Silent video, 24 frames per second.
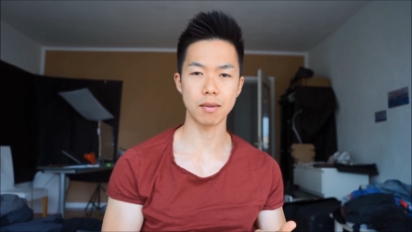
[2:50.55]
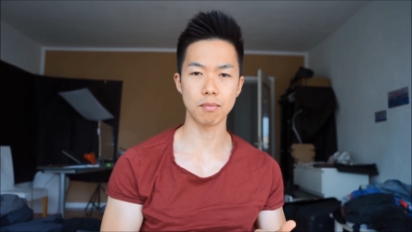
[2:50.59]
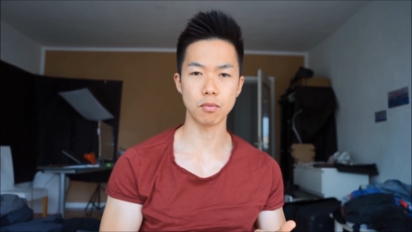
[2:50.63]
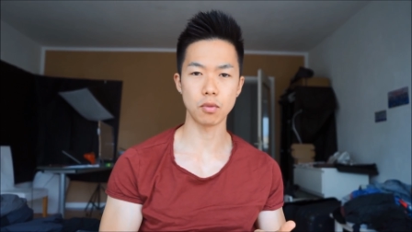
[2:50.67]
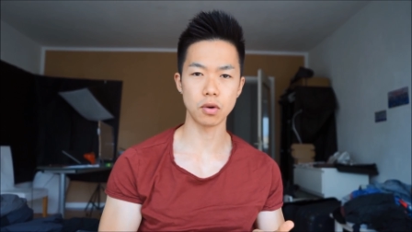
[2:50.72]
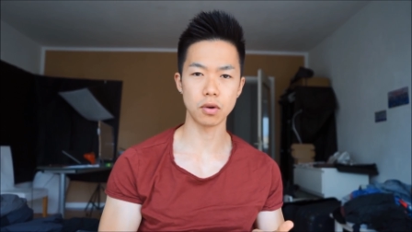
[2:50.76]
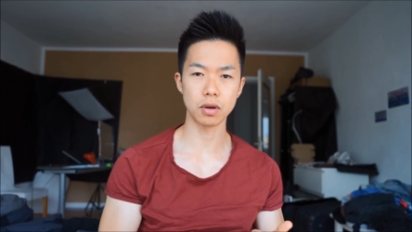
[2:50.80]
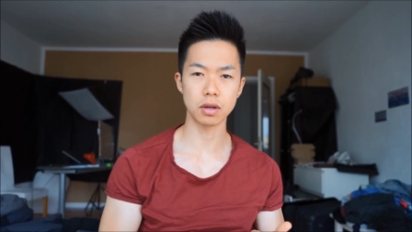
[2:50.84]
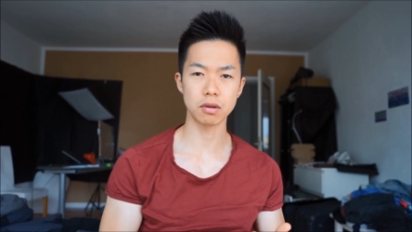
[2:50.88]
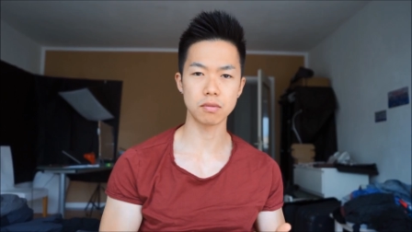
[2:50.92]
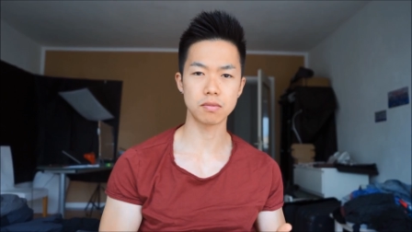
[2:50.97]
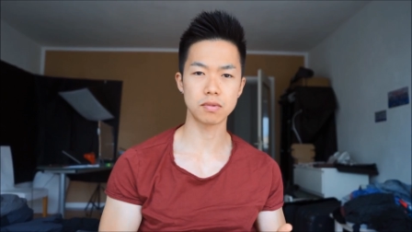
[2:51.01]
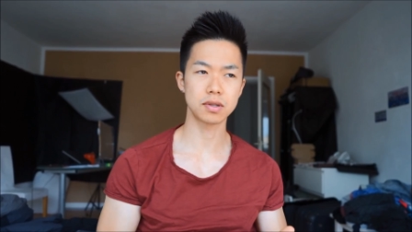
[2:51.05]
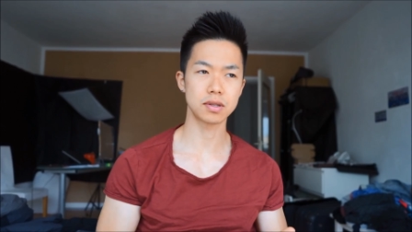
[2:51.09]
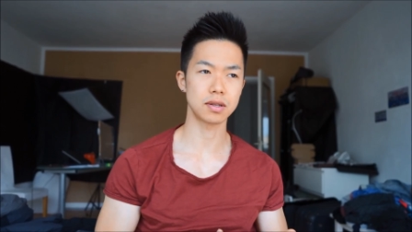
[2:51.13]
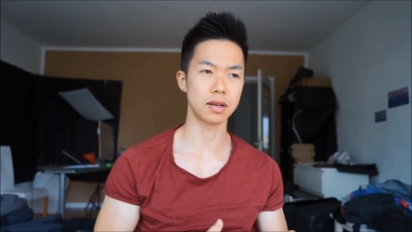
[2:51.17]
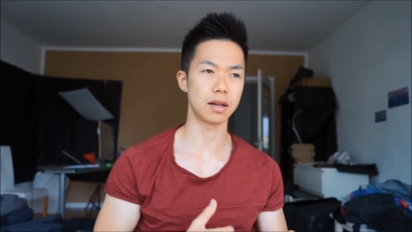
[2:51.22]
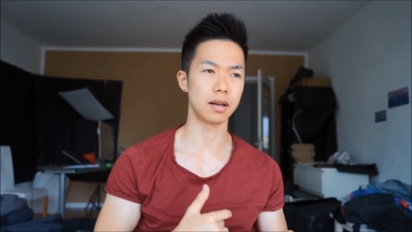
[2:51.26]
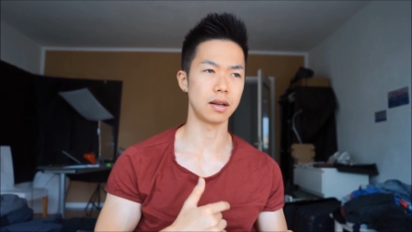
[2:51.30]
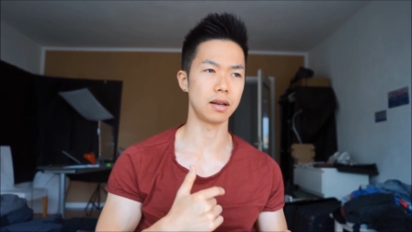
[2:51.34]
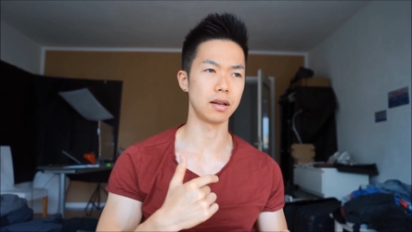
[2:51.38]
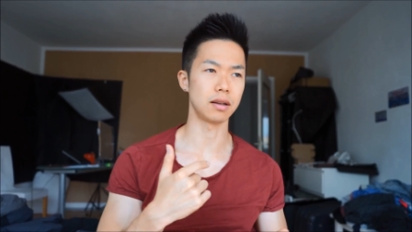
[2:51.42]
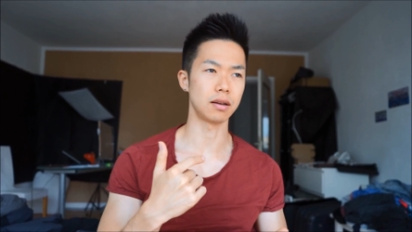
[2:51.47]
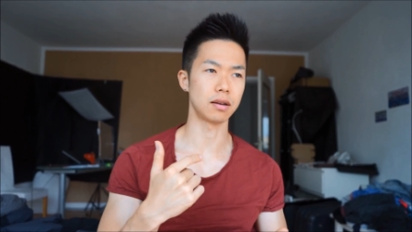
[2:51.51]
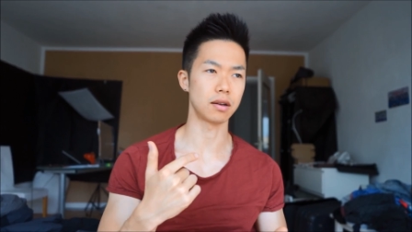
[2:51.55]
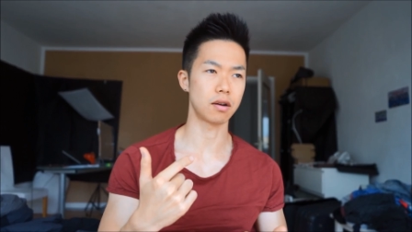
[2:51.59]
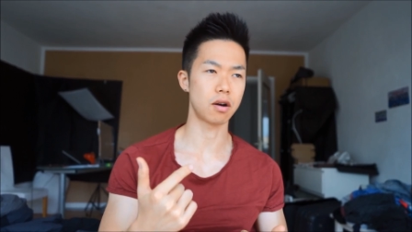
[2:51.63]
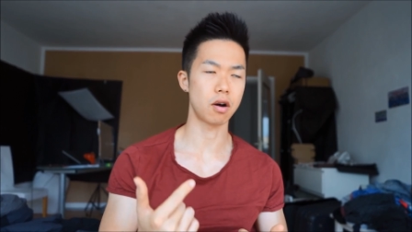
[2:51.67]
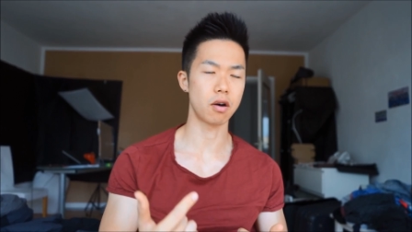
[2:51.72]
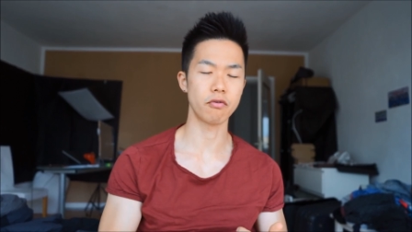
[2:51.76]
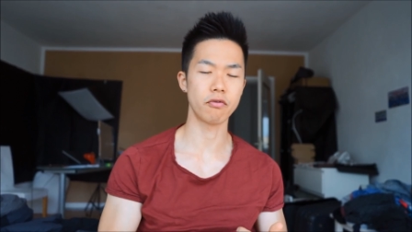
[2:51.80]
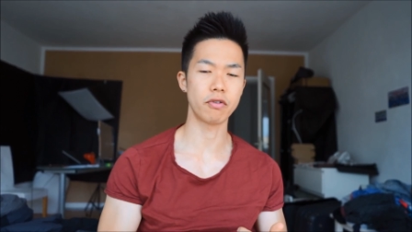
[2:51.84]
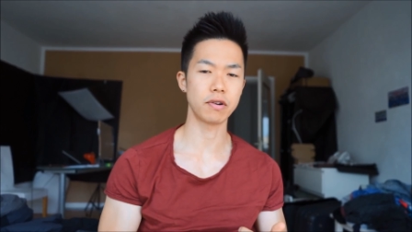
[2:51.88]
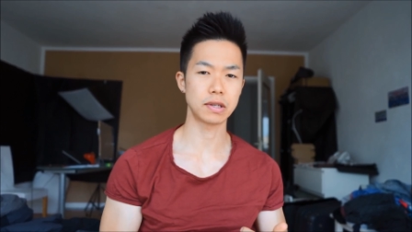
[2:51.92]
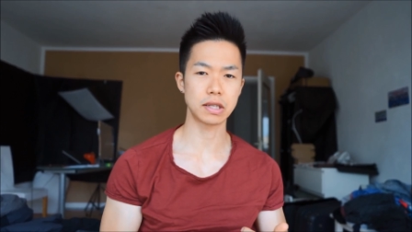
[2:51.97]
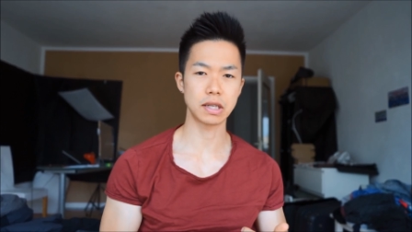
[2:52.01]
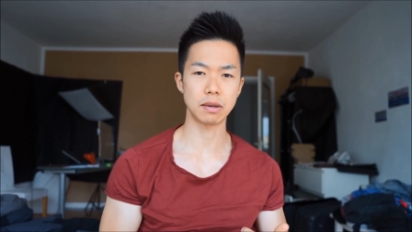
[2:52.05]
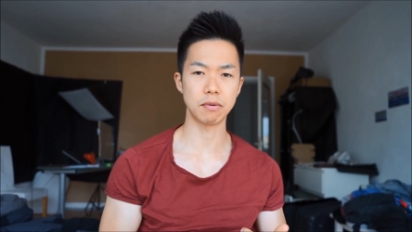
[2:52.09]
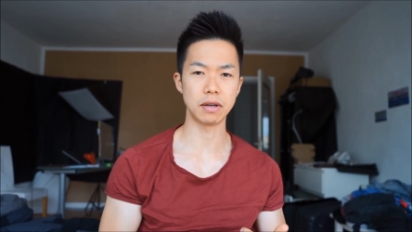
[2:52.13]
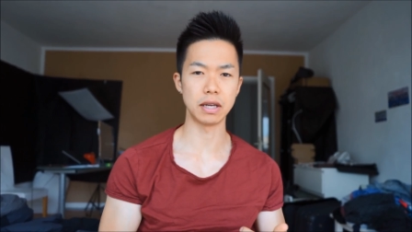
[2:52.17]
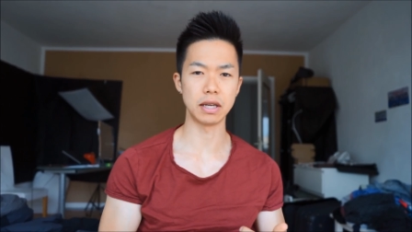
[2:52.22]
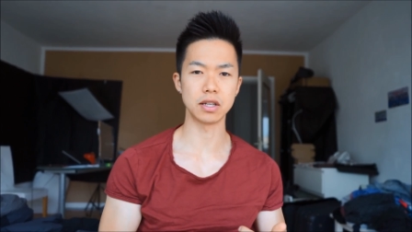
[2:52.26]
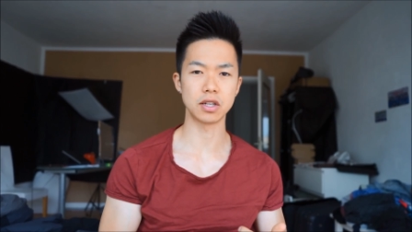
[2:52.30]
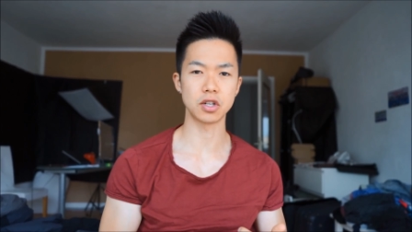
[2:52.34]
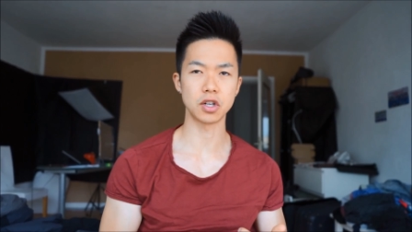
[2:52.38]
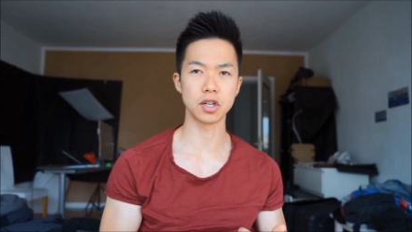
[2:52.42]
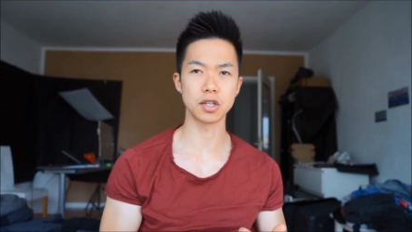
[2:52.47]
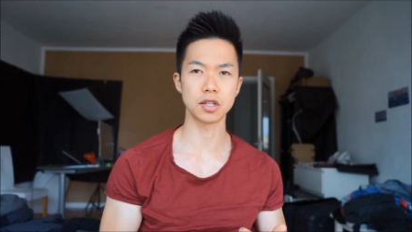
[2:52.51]
motives and conflict of
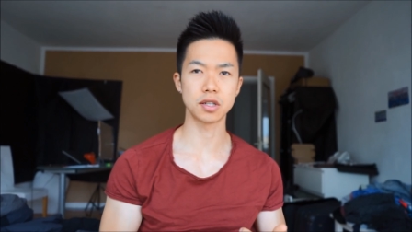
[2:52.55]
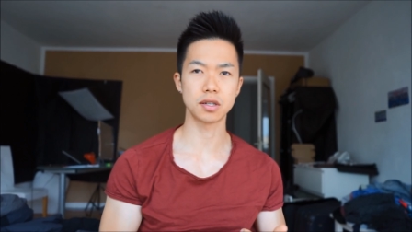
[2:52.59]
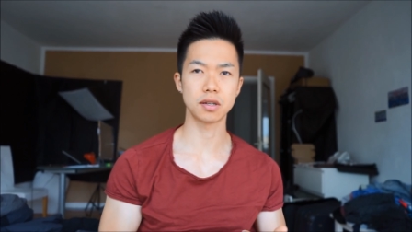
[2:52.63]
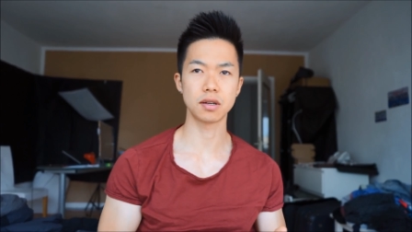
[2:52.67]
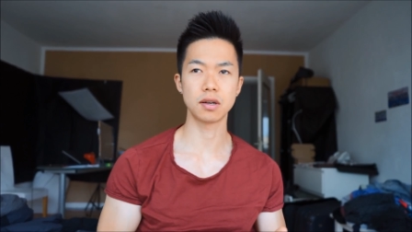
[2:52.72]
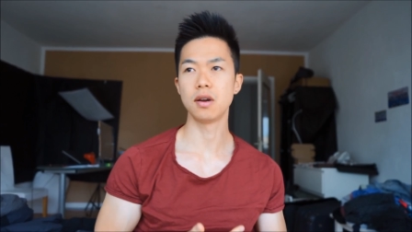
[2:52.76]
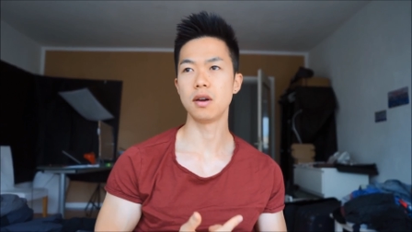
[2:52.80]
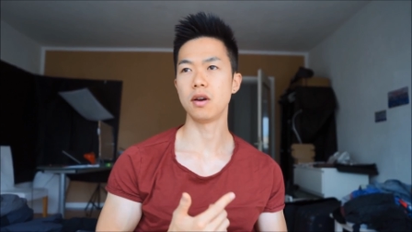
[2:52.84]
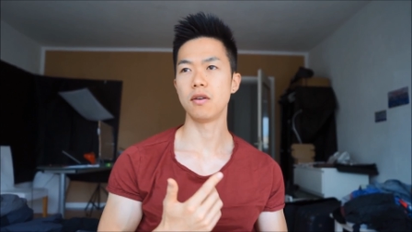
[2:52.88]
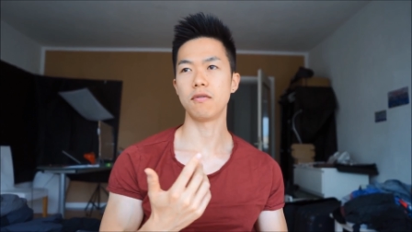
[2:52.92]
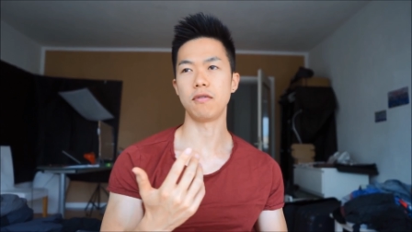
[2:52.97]
interest.